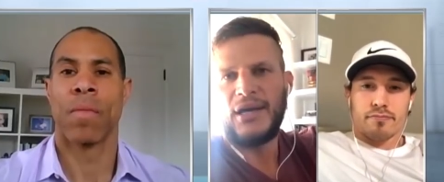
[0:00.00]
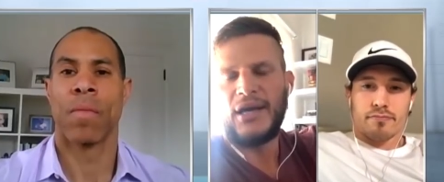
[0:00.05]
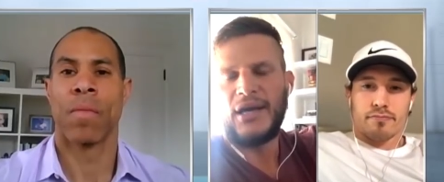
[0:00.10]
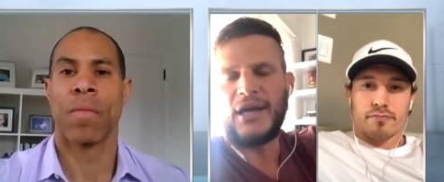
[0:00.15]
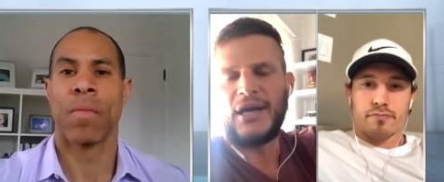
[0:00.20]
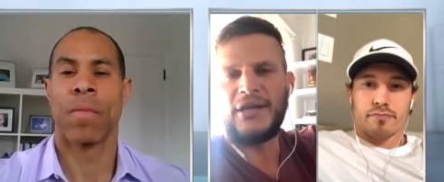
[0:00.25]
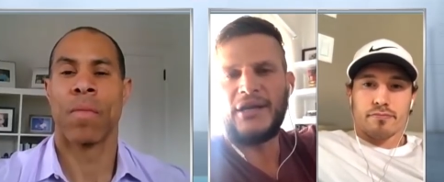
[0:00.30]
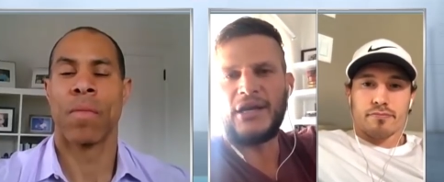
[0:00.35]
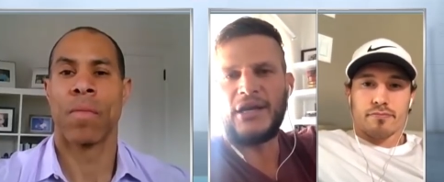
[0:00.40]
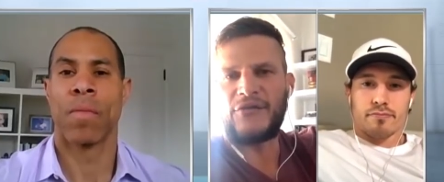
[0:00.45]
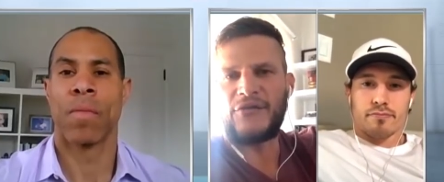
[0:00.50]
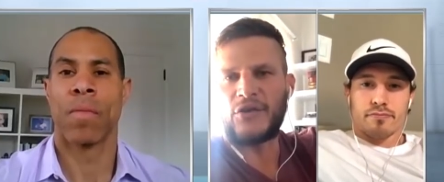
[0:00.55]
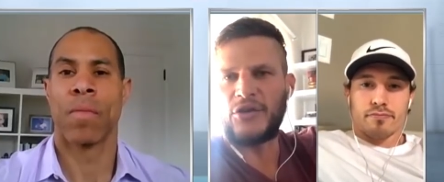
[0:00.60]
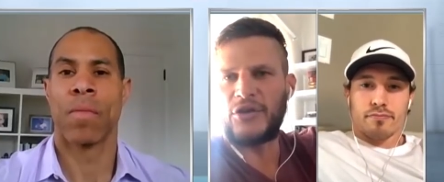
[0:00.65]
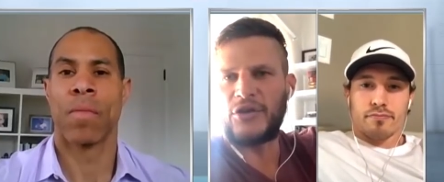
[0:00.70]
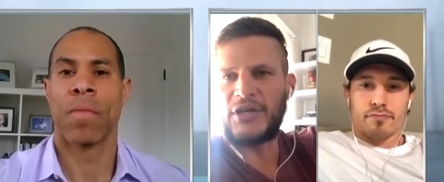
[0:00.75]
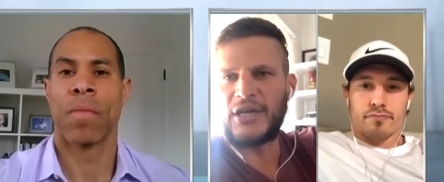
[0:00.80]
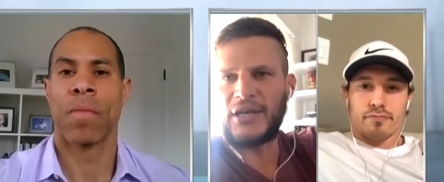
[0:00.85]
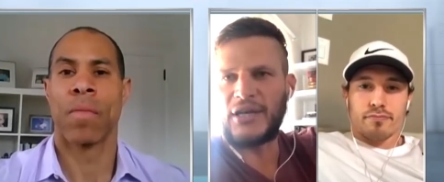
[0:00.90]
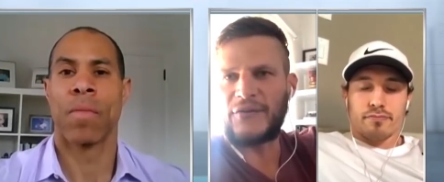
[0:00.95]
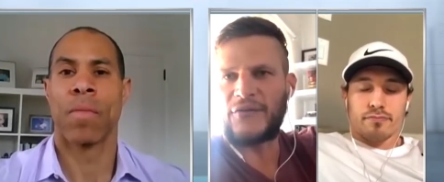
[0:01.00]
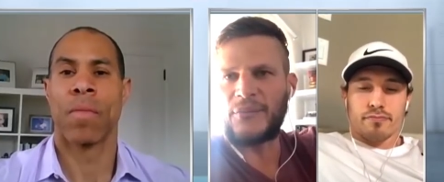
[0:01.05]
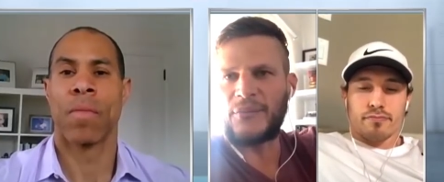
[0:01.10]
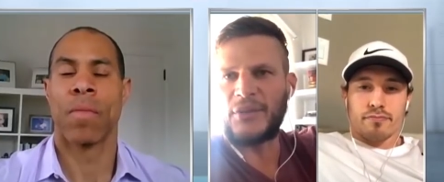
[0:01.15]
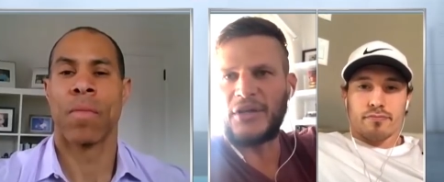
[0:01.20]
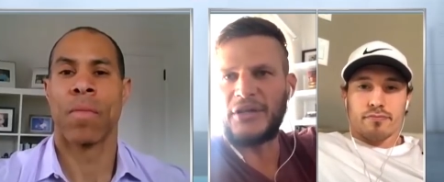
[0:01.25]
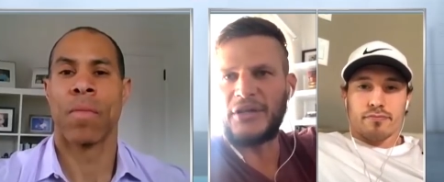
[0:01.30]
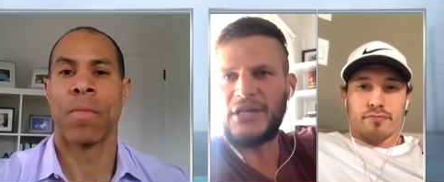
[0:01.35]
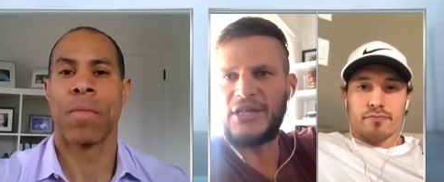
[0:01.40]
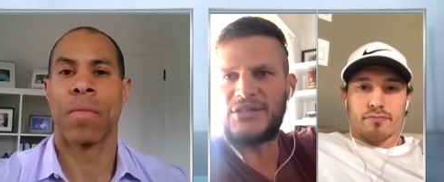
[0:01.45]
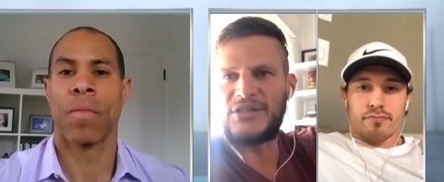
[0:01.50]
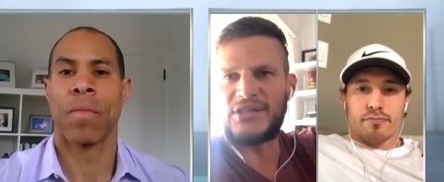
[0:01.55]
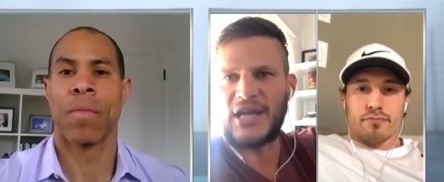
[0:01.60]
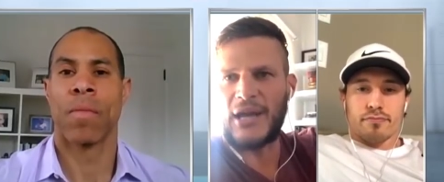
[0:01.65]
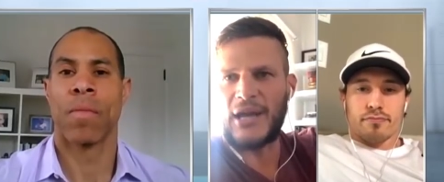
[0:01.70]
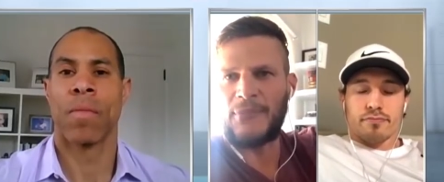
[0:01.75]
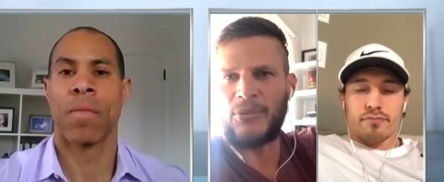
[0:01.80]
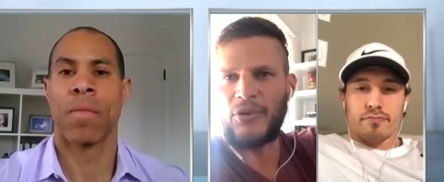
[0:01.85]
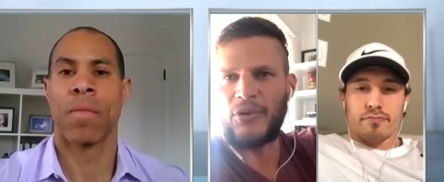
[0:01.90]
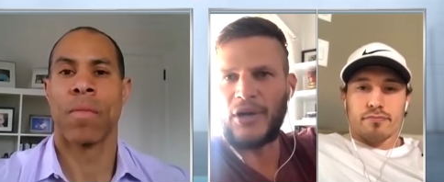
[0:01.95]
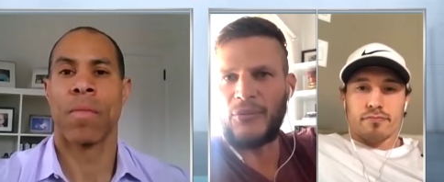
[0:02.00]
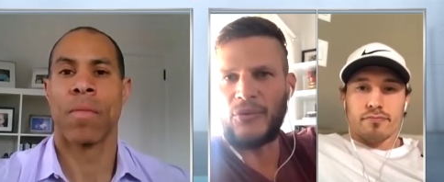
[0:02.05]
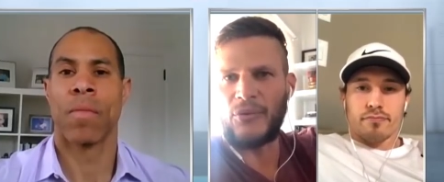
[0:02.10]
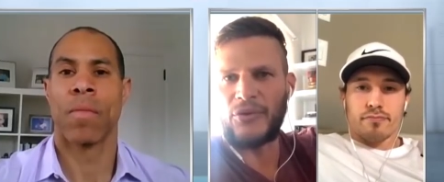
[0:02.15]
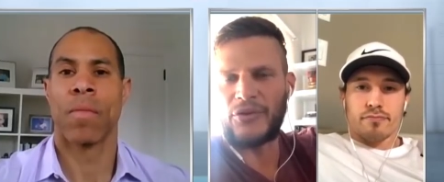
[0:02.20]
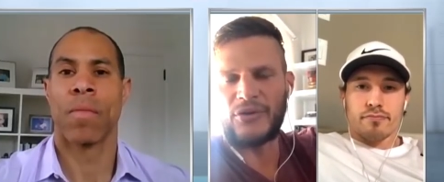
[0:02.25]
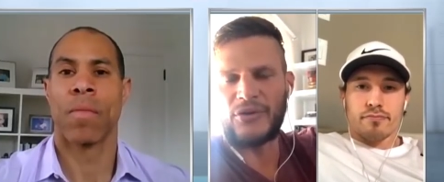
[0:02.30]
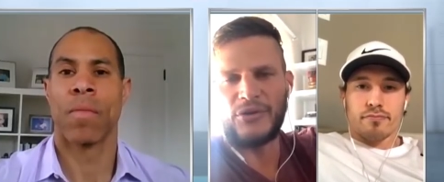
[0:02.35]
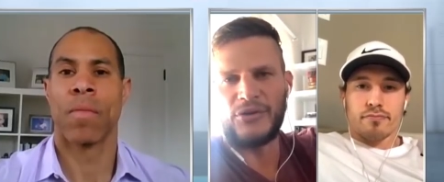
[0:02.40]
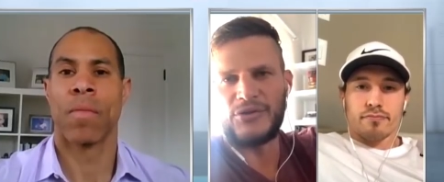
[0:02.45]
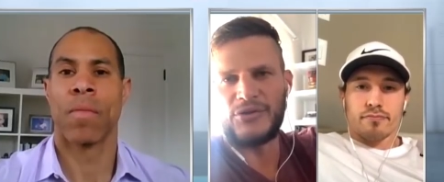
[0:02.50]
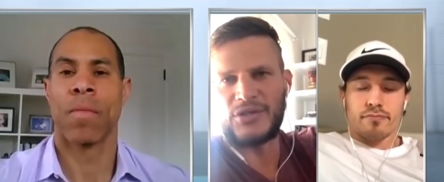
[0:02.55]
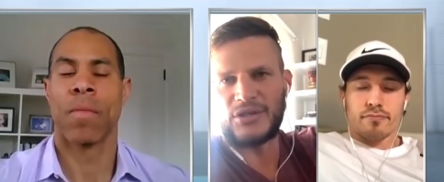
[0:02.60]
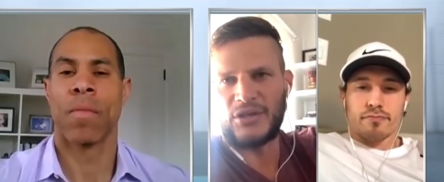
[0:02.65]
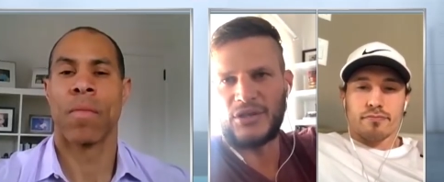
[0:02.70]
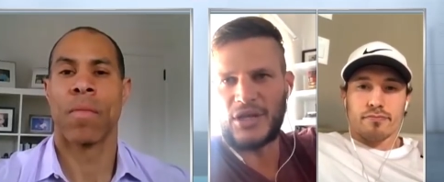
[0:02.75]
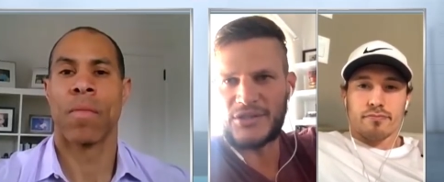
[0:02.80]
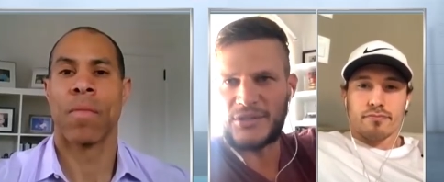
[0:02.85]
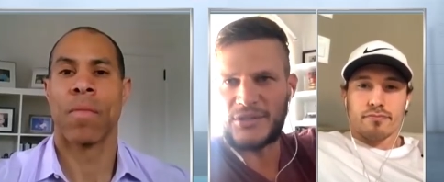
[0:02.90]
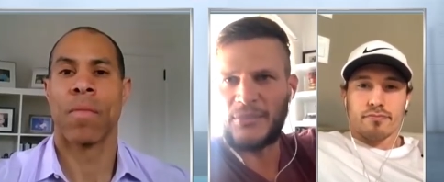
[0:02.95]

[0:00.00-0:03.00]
Speaker 1: And then if you're looking from the league standpoint, well, they're losing lots of